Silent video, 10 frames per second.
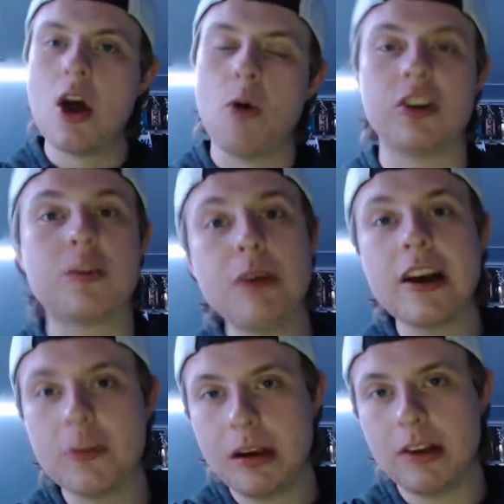Which
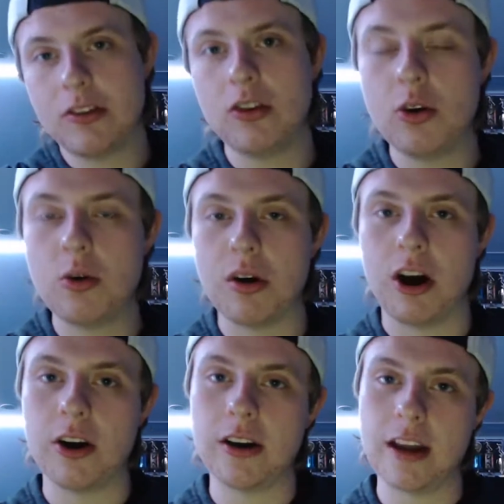brings me to
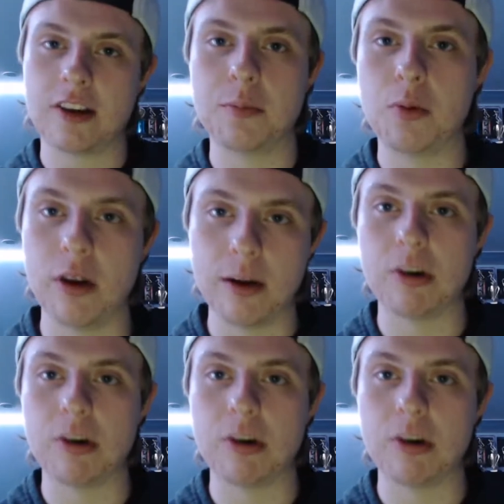our next point,